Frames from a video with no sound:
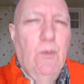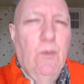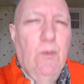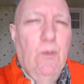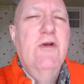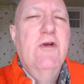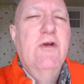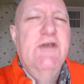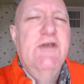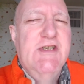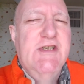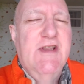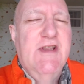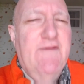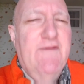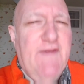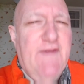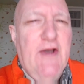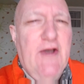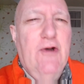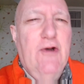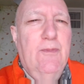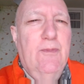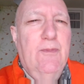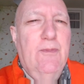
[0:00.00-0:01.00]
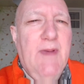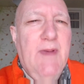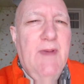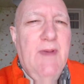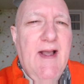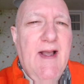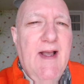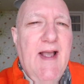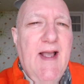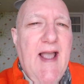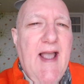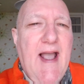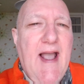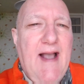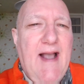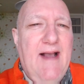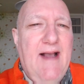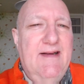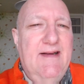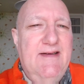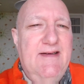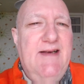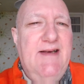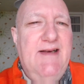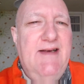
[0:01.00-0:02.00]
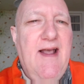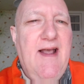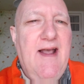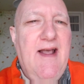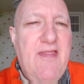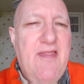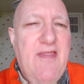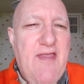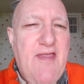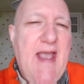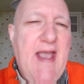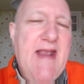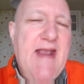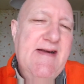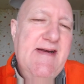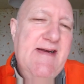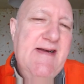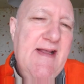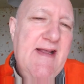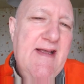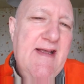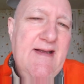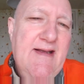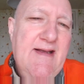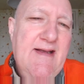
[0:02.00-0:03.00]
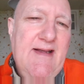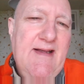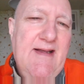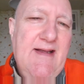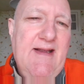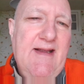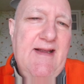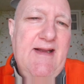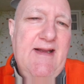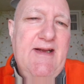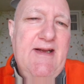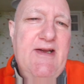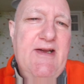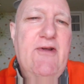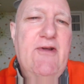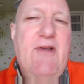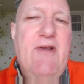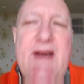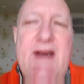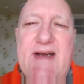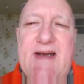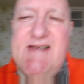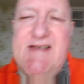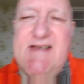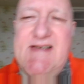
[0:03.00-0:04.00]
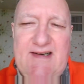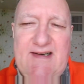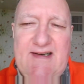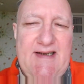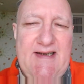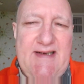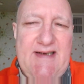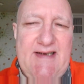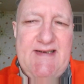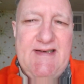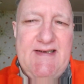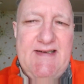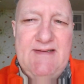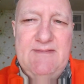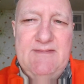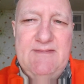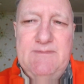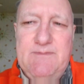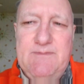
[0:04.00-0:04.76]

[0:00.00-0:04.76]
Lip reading: Watch the film and then you can decide.